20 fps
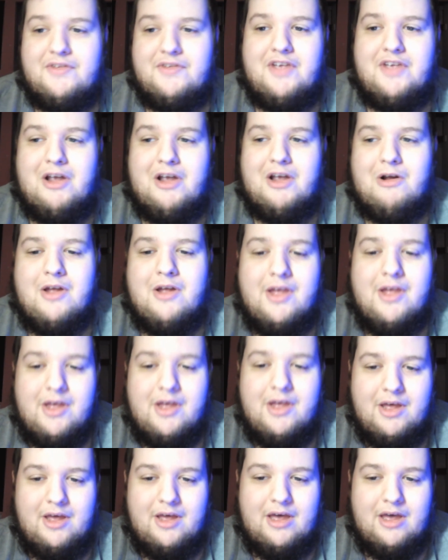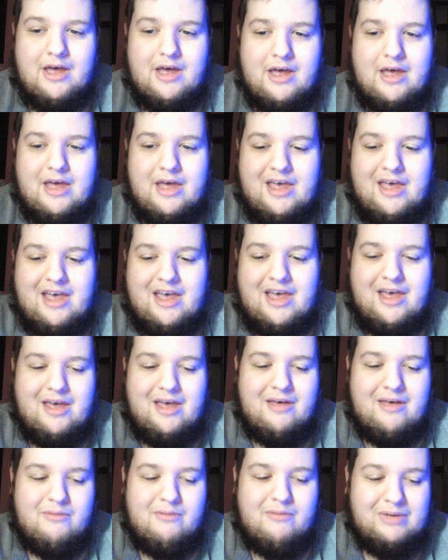year,
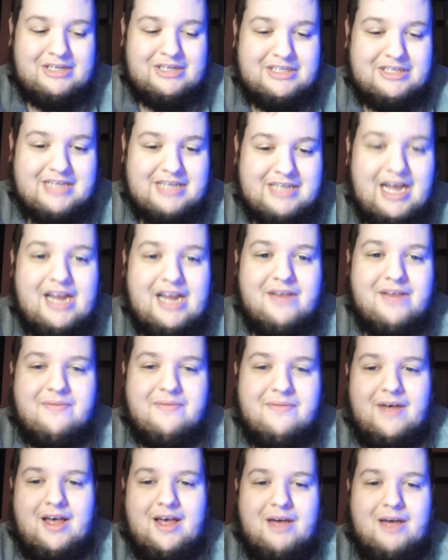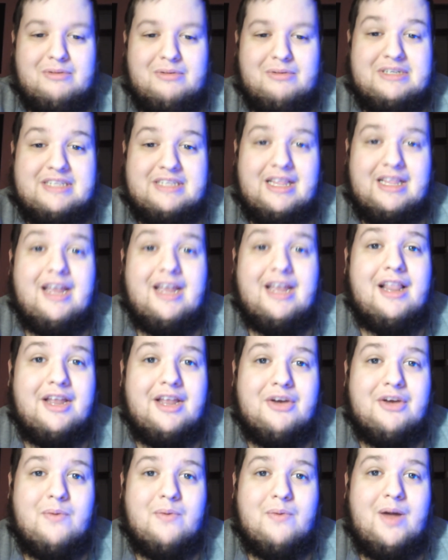which is a little
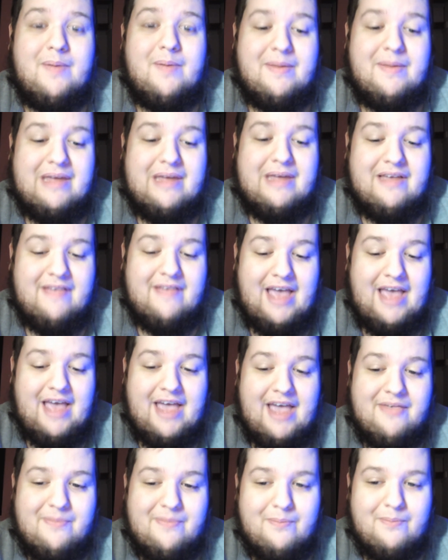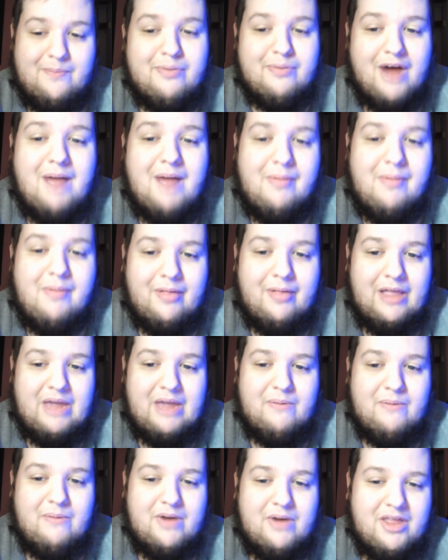underwhelming because it has
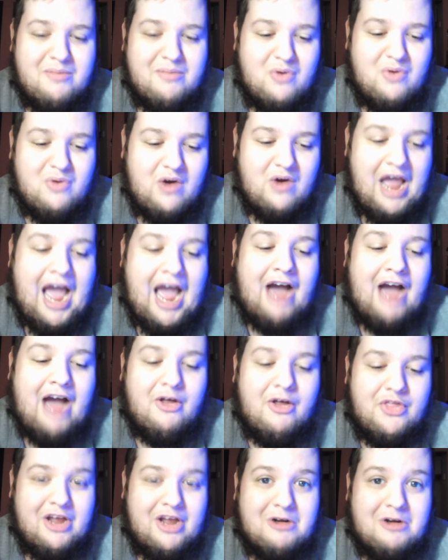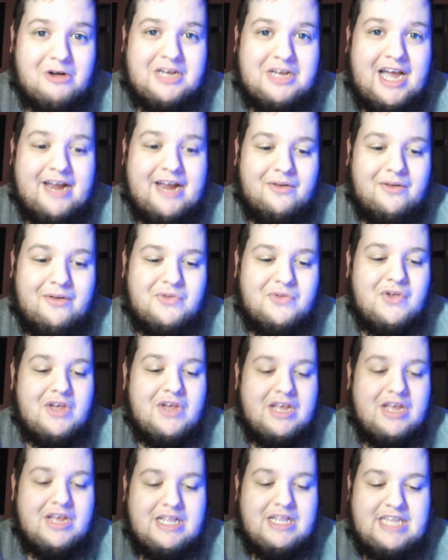probably one of the more out there titles,
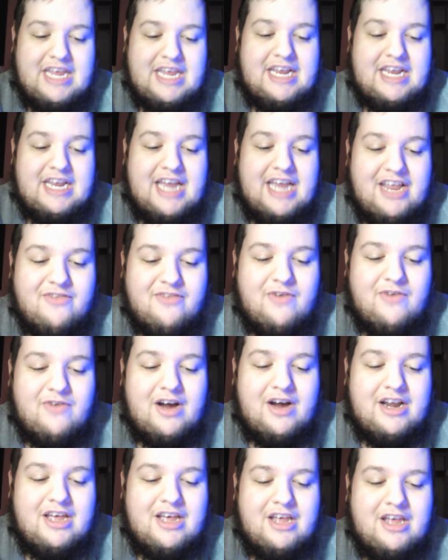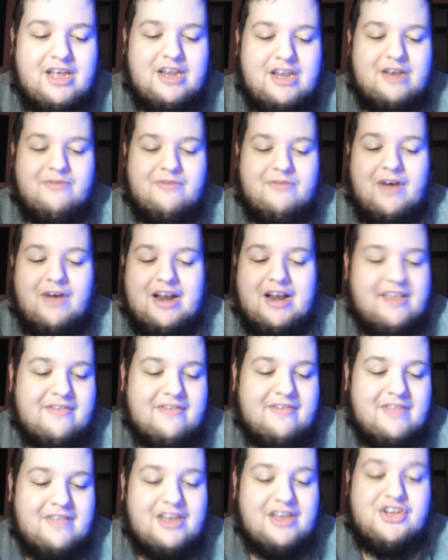Teenage Faunus
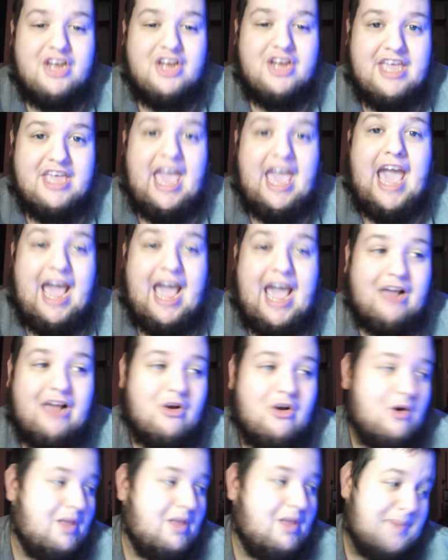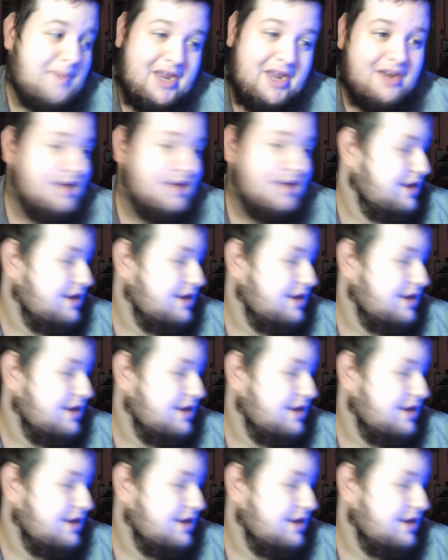Ninja Catgirl. I mean,